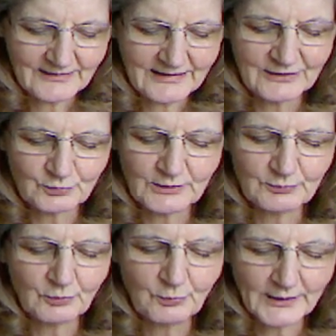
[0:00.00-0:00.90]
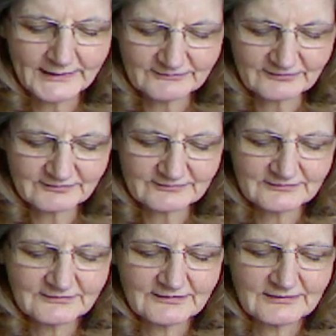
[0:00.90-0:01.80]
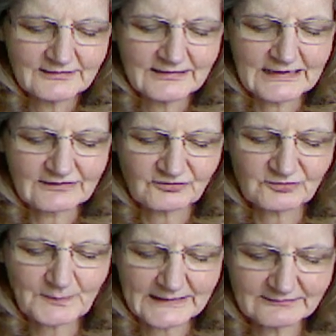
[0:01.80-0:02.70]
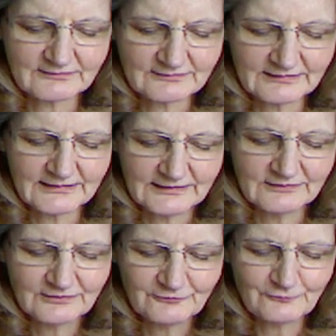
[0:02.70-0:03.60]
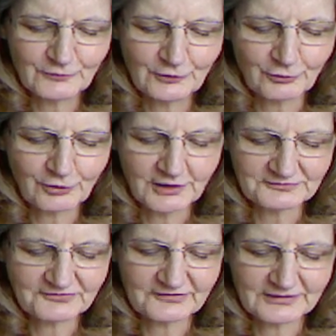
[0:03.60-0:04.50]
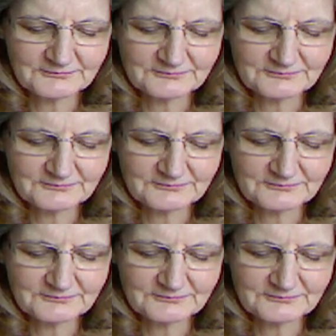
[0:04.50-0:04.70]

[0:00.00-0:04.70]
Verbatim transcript: and we will wait expectantly for your answer.